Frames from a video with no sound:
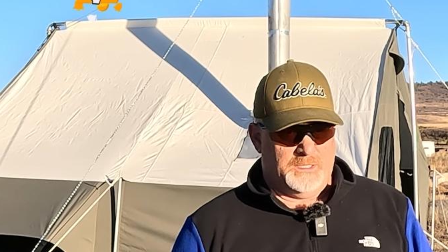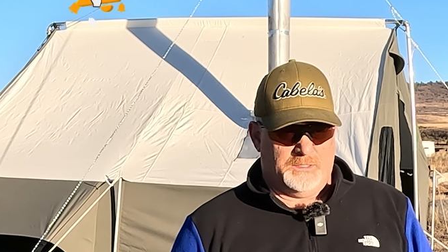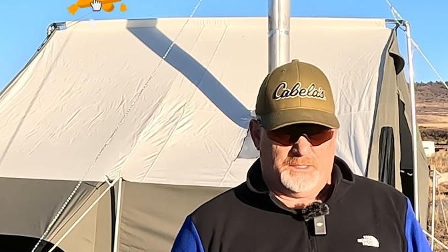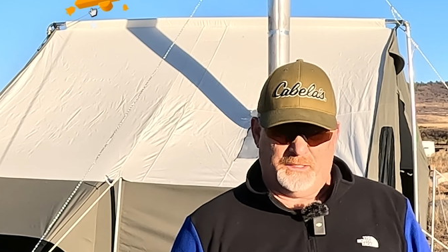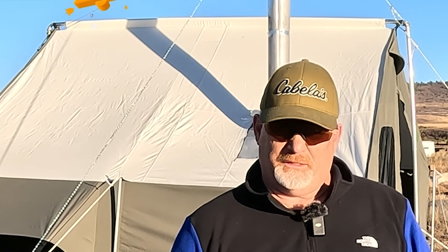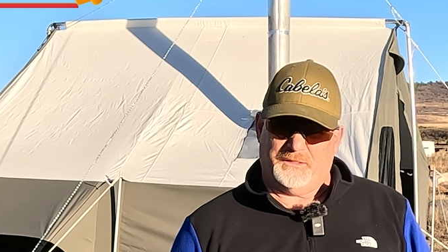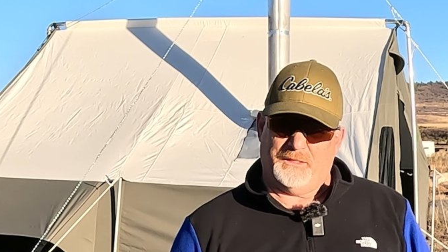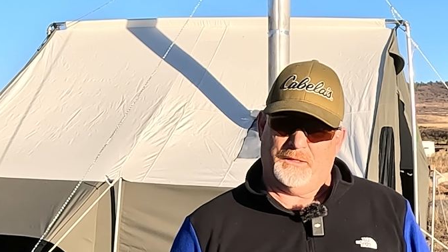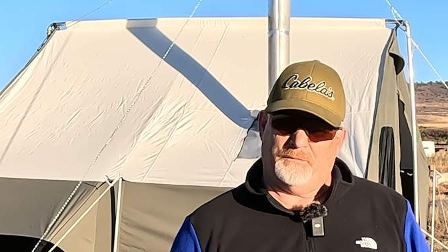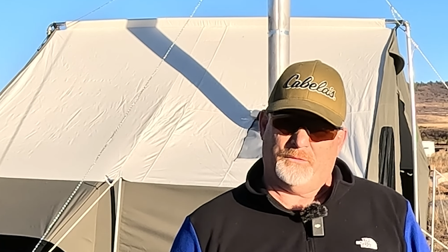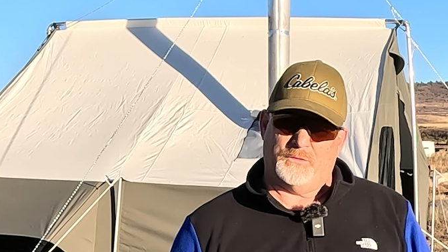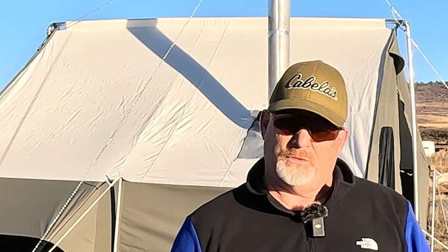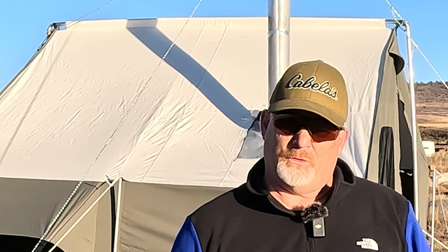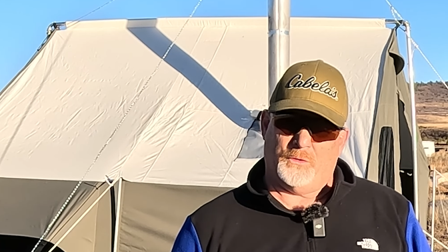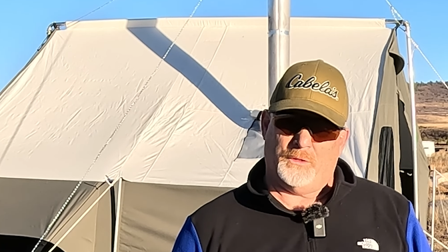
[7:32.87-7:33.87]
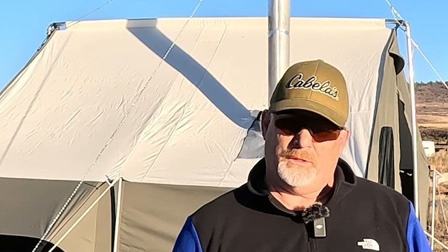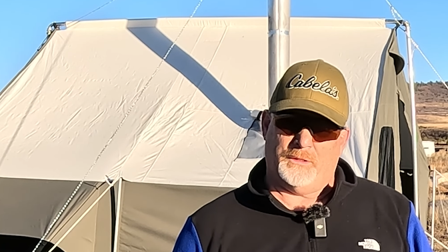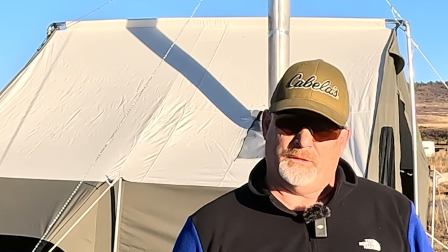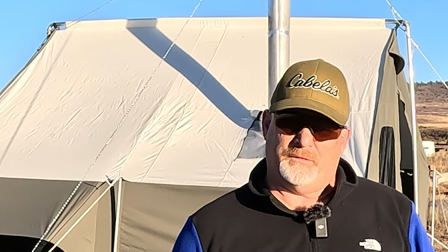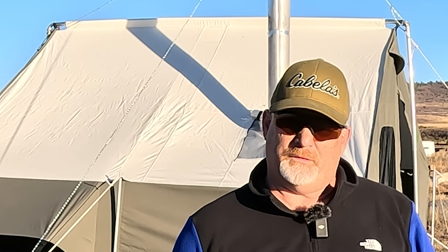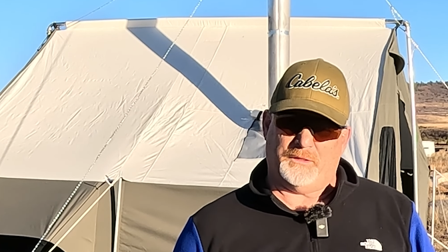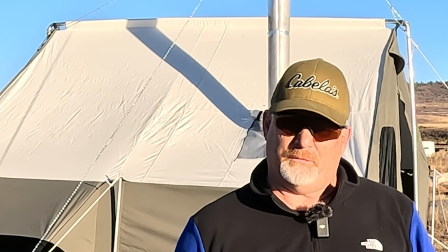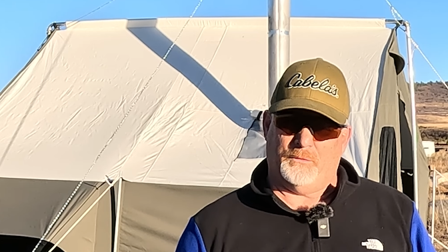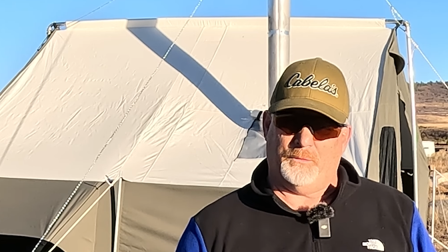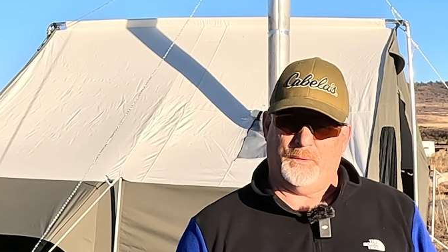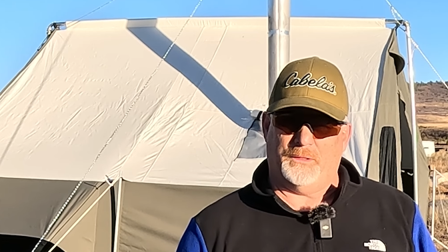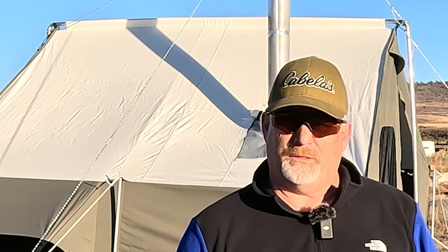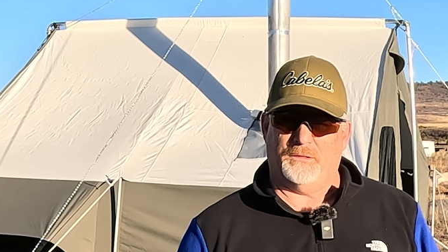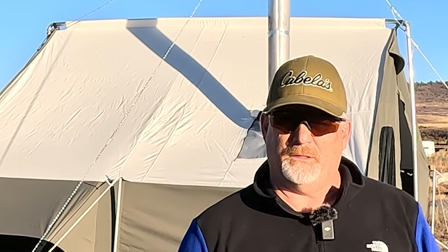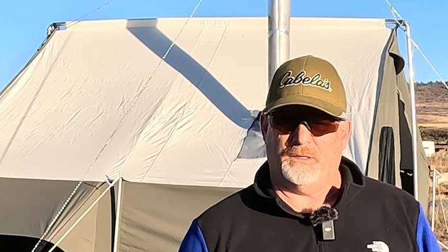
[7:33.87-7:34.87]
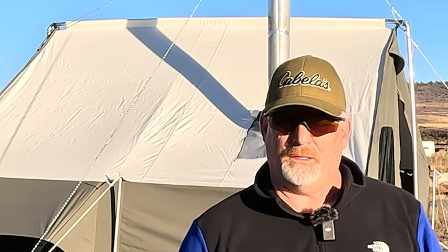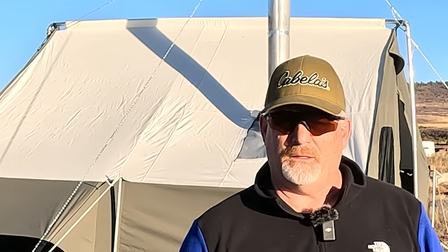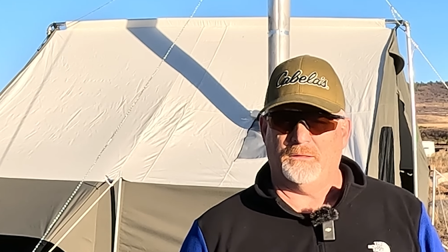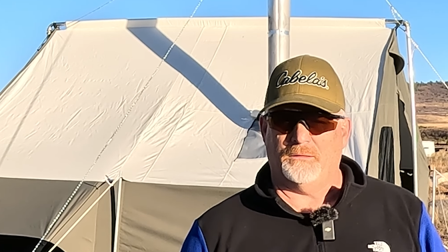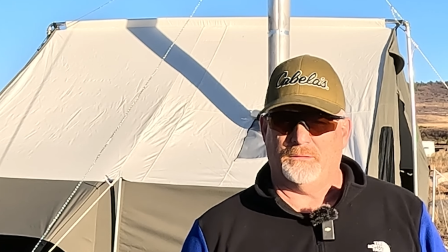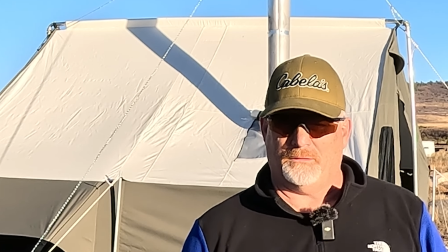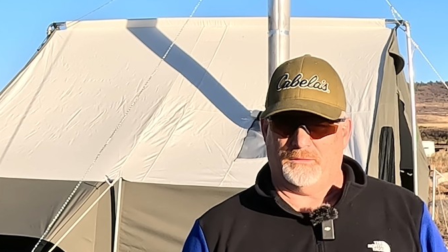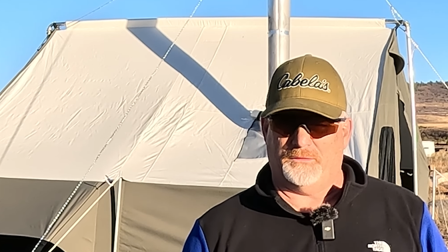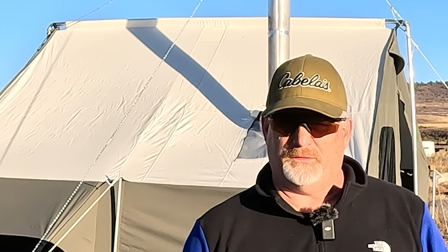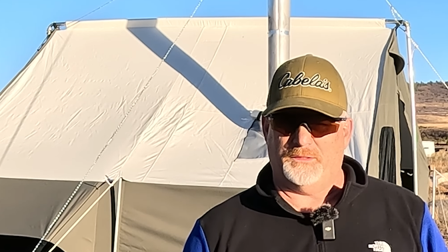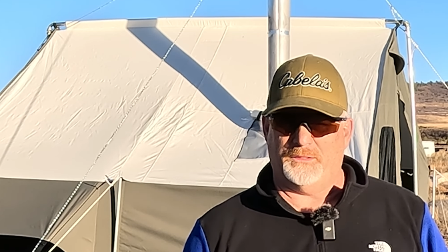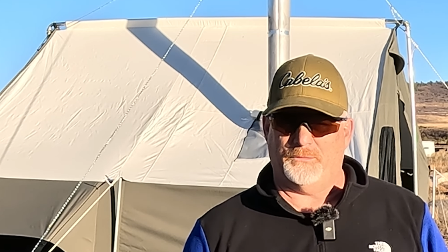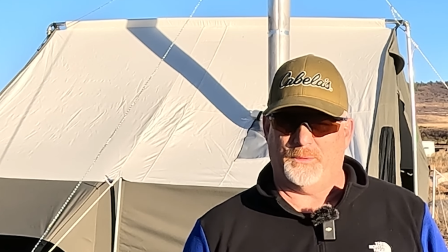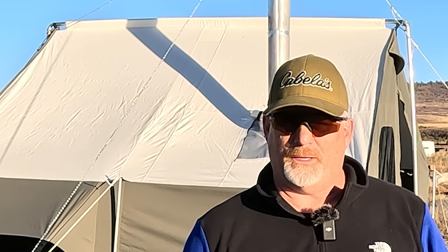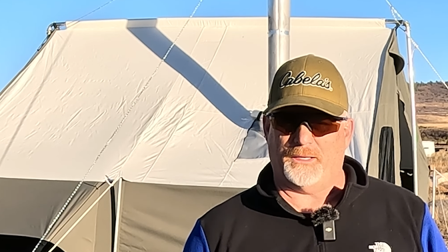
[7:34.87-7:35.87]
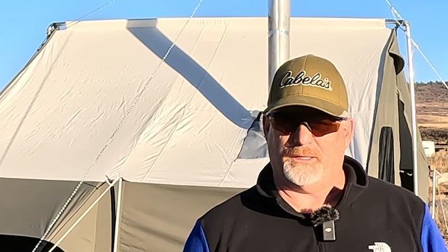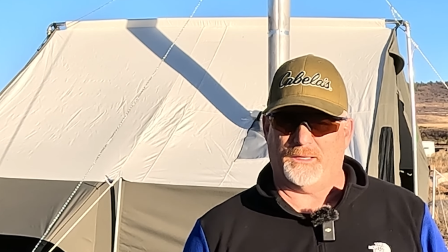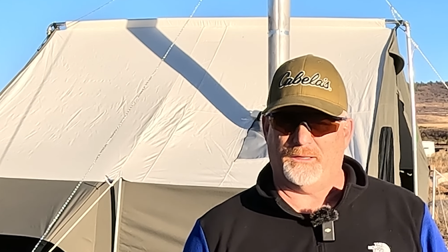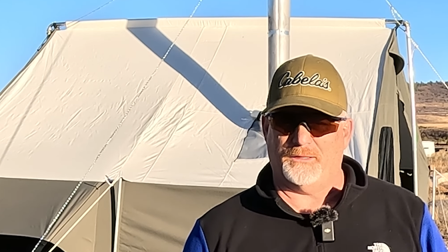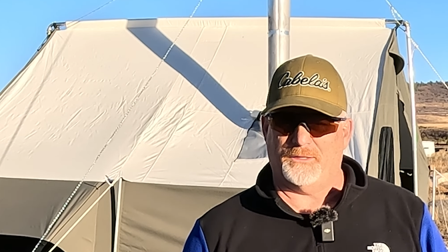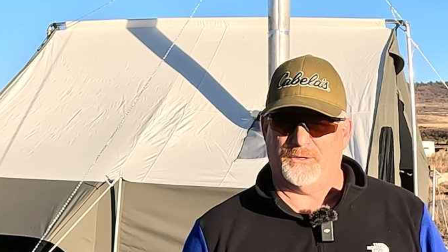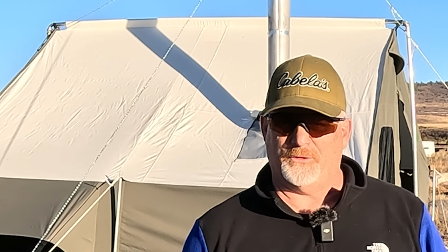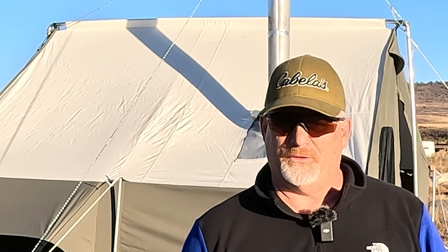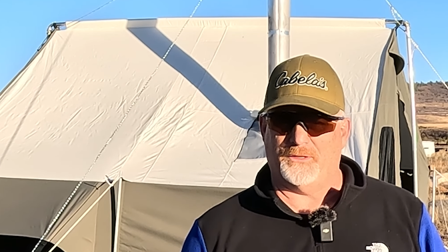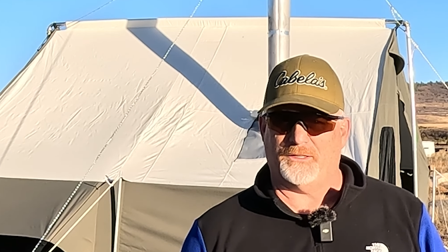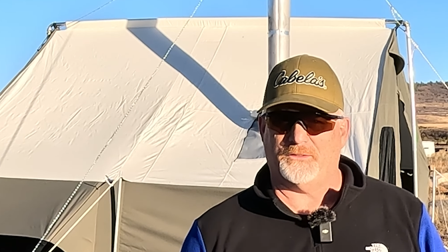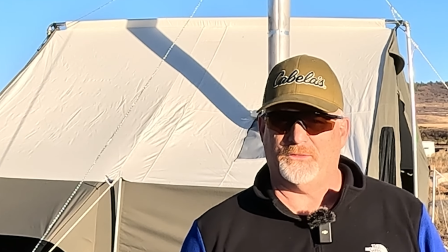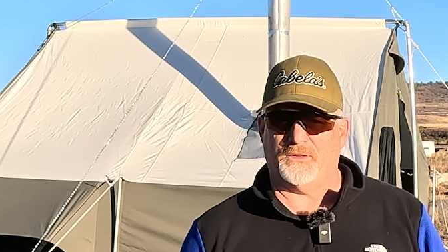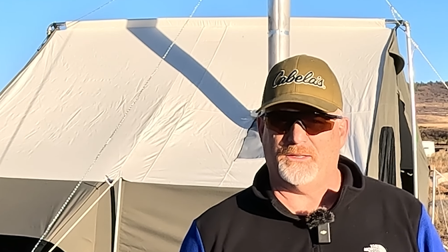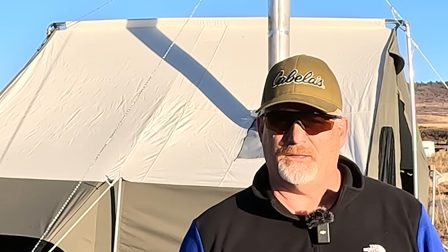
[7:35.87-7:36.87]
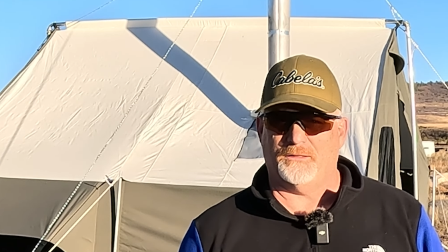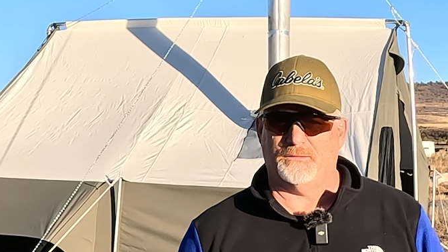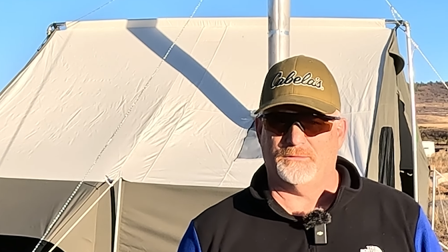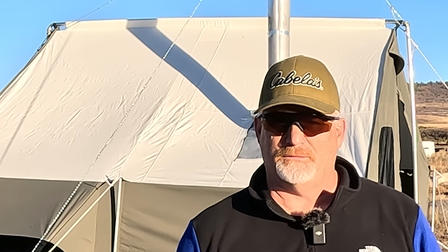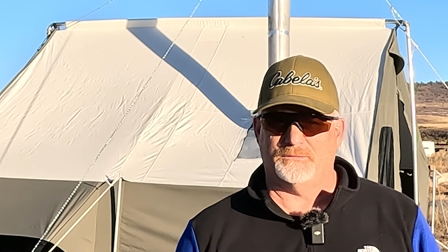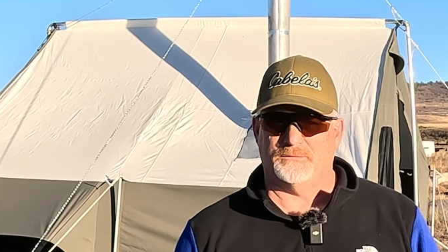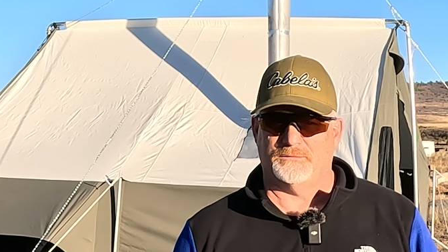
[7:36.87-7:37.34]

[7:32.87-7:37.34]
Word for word: Thanks again for joining and sticking with me to the end. I'll see you back out here in the next video.